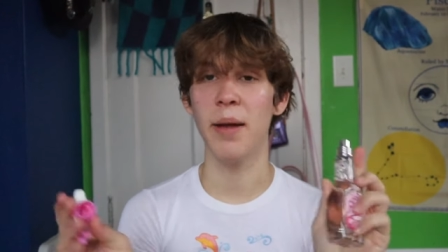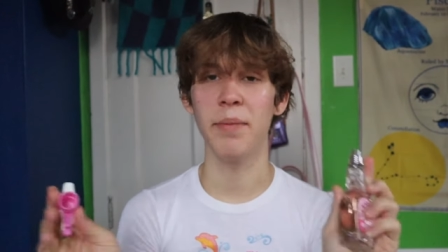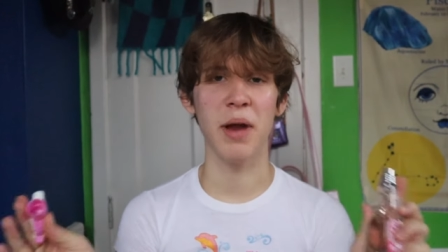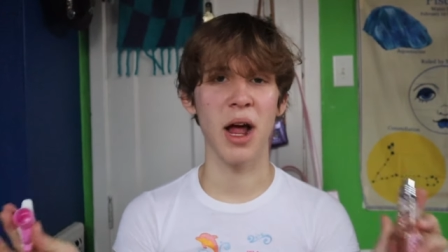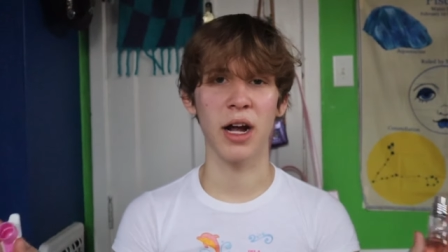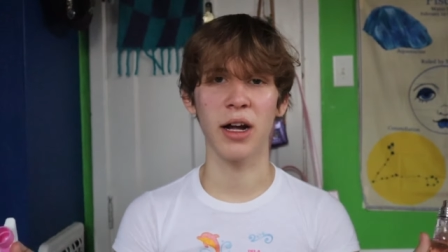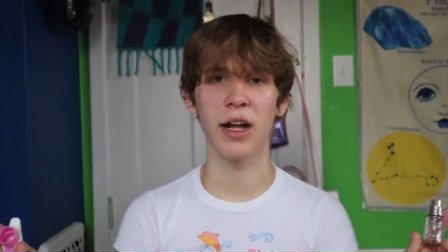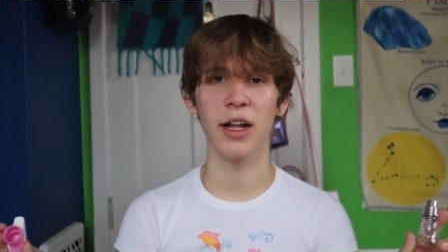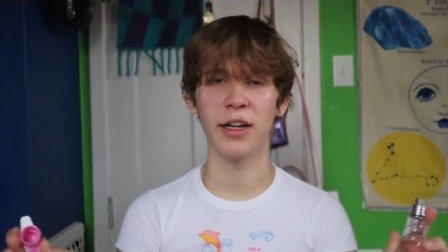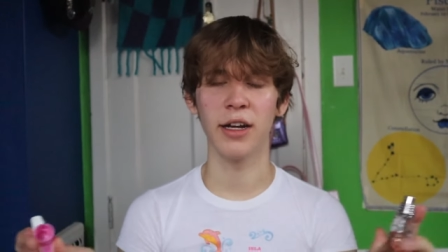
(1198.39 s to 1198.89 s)
I'm
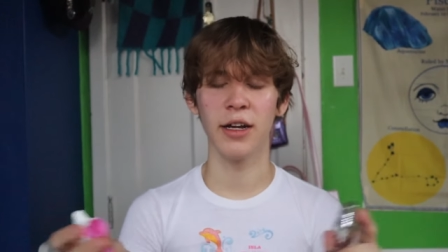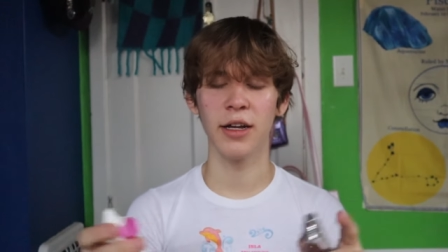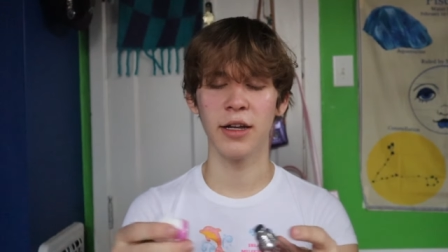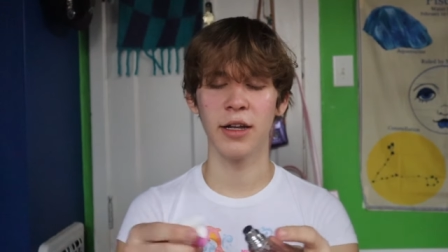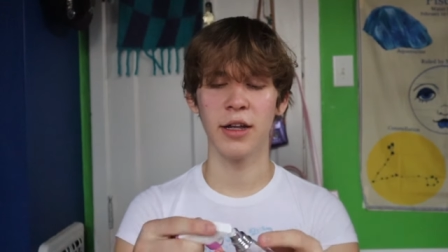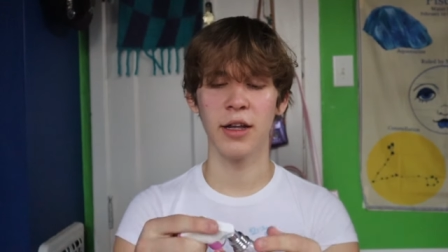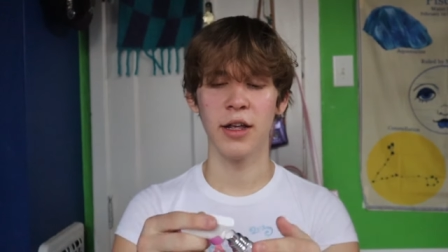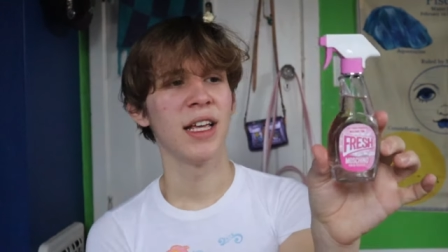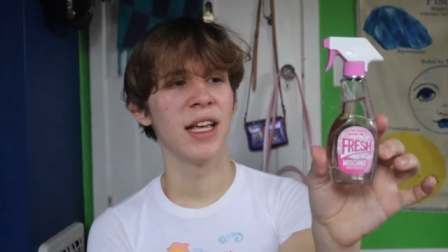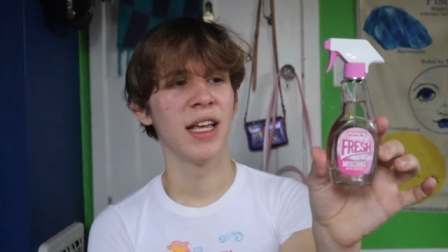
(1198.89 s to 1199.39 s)
not gonna.
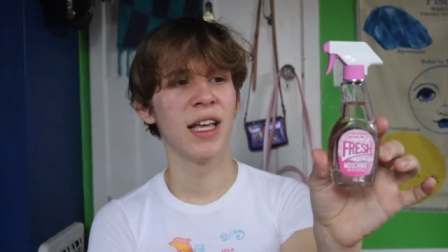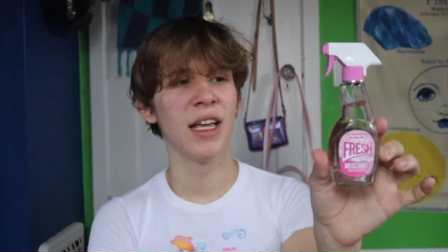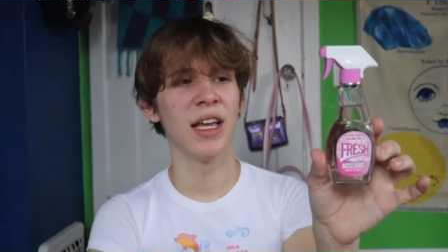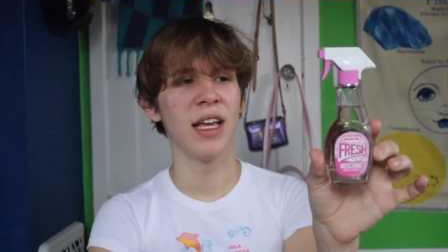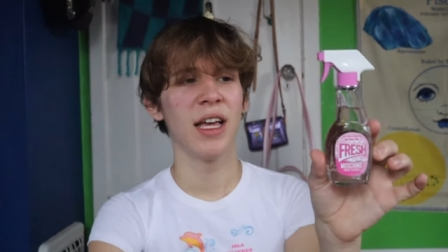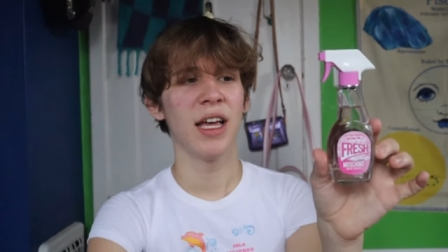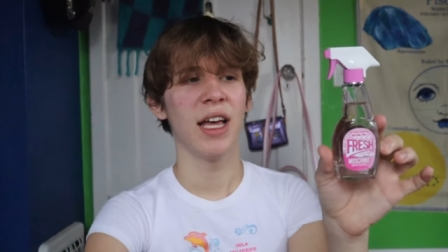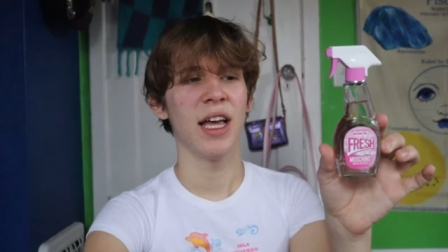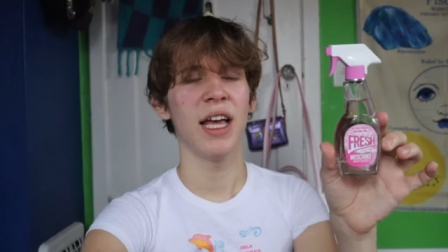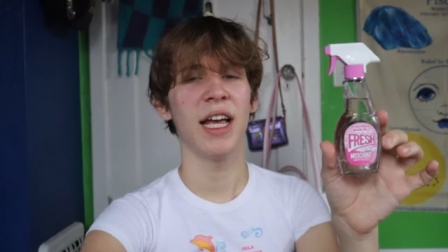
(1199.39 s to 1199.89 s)

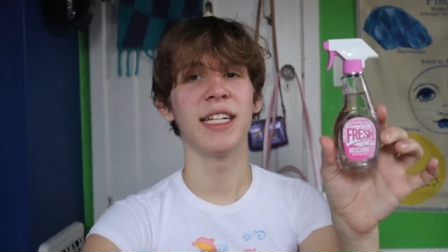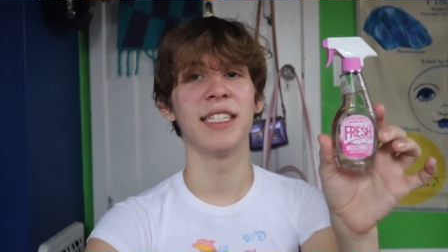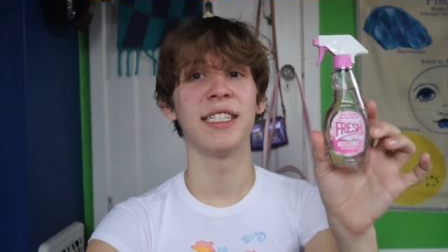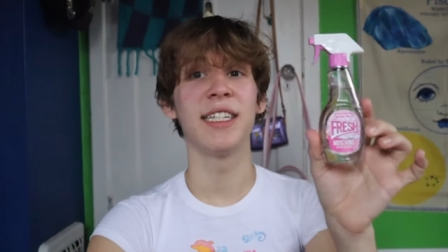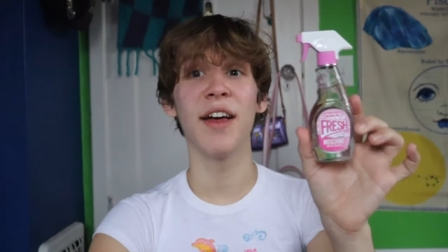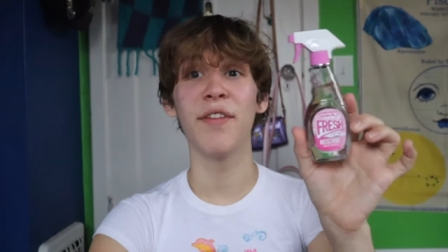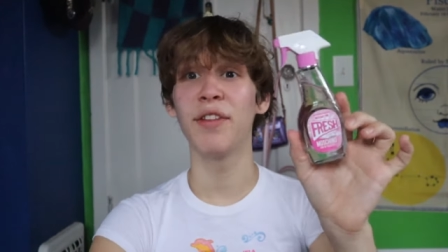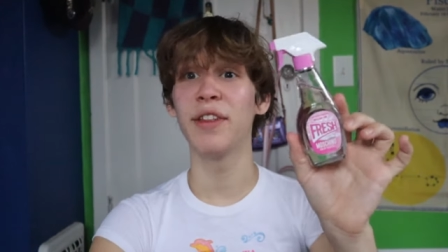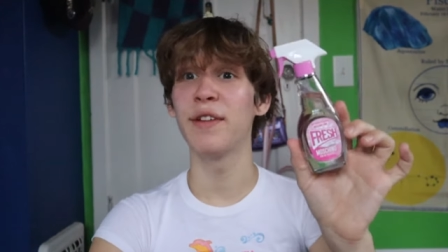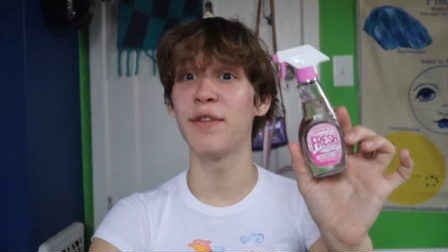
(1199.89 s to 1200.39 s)
It's
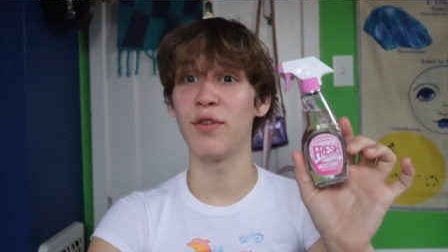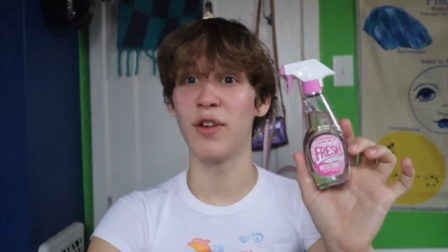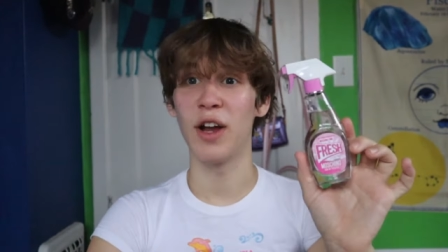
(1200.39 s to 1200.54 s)
definitely